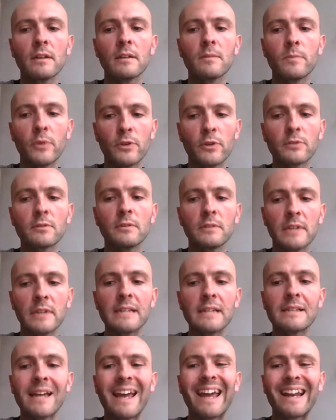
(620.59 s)
personal
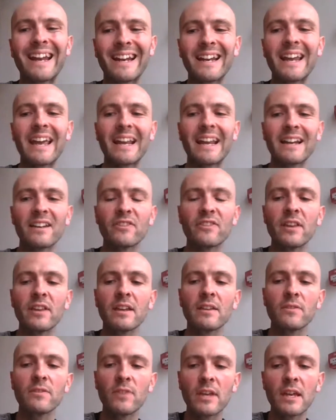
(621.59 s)
data and
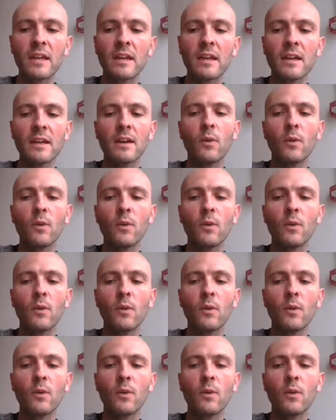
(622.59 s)
the